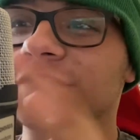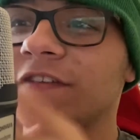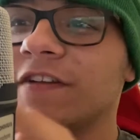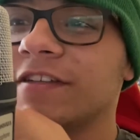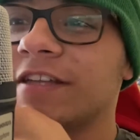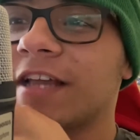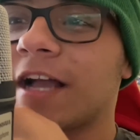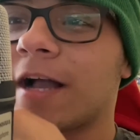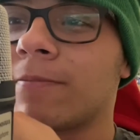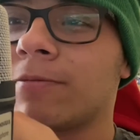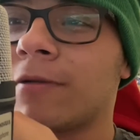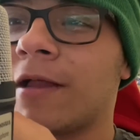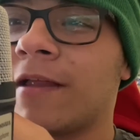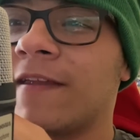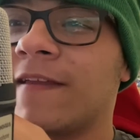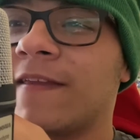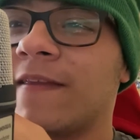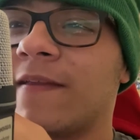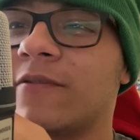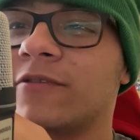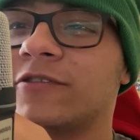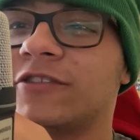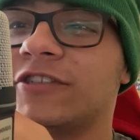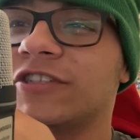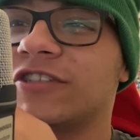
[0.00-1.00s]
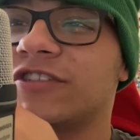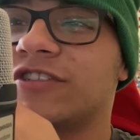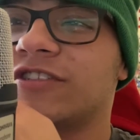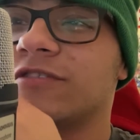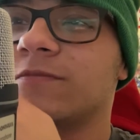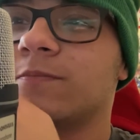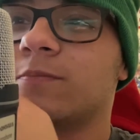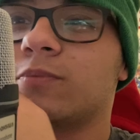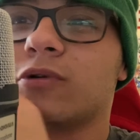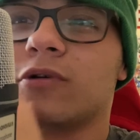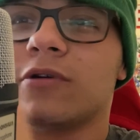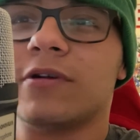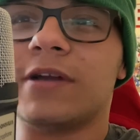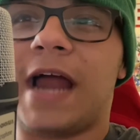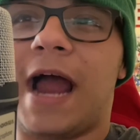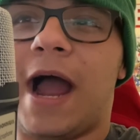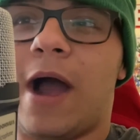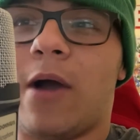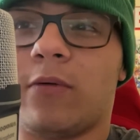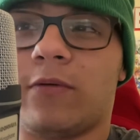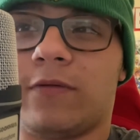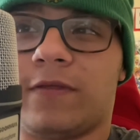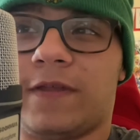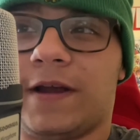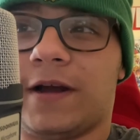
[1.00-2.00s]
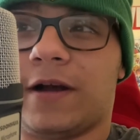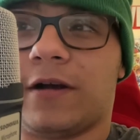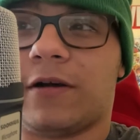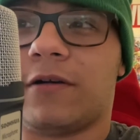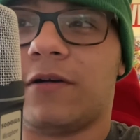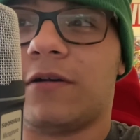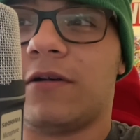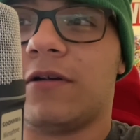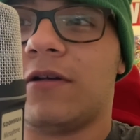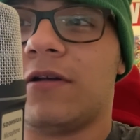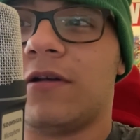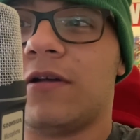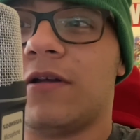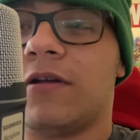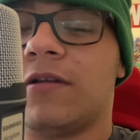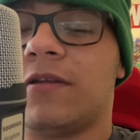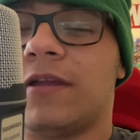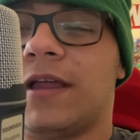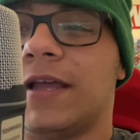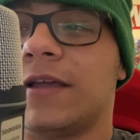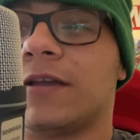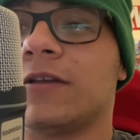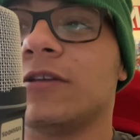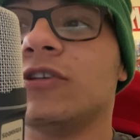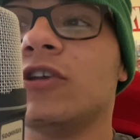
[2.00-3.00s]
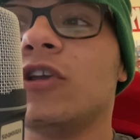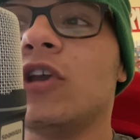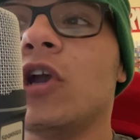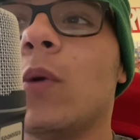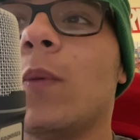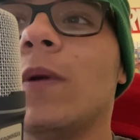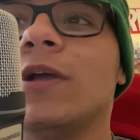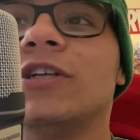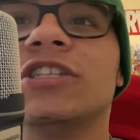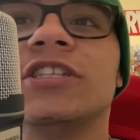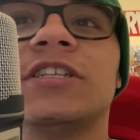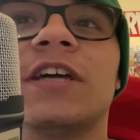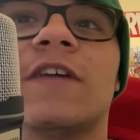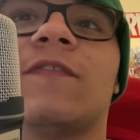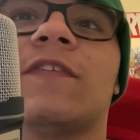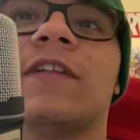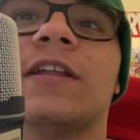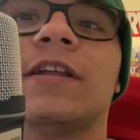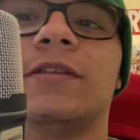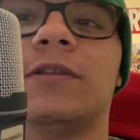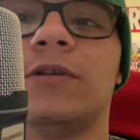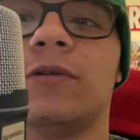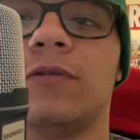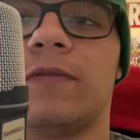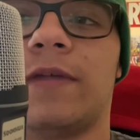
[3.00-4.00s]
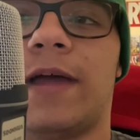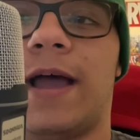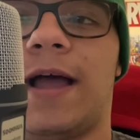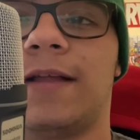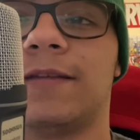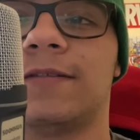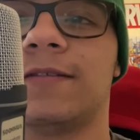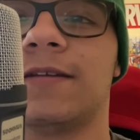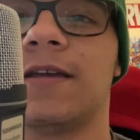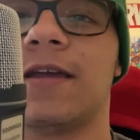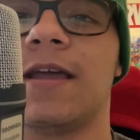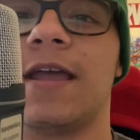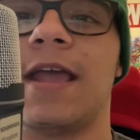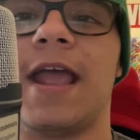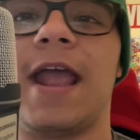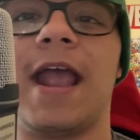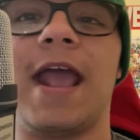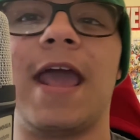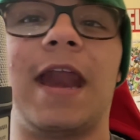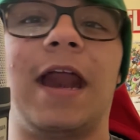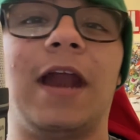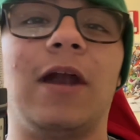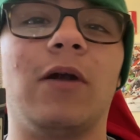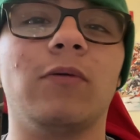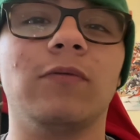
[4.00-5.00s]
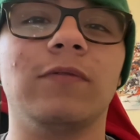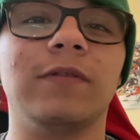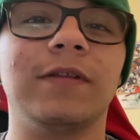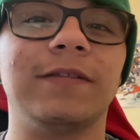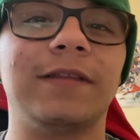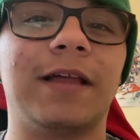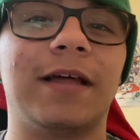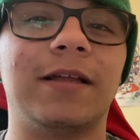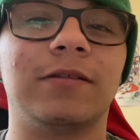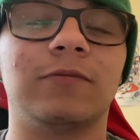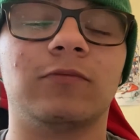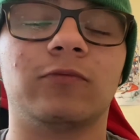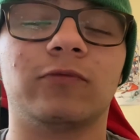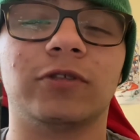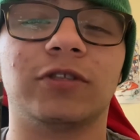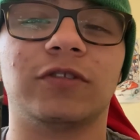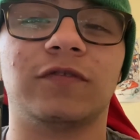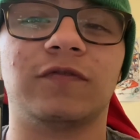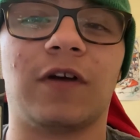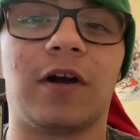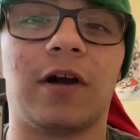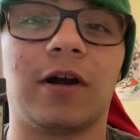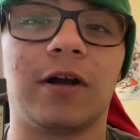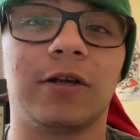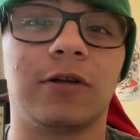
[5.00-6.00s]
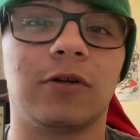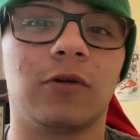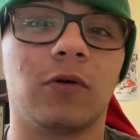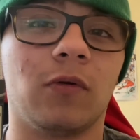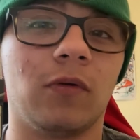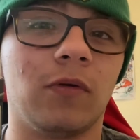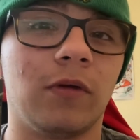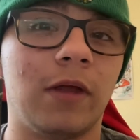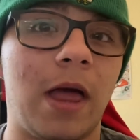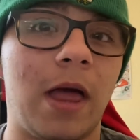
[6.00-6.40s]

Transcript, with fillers: feels like a plotline that was just put out there. Like, you know, we should definitely do that. And I don't think that was very cool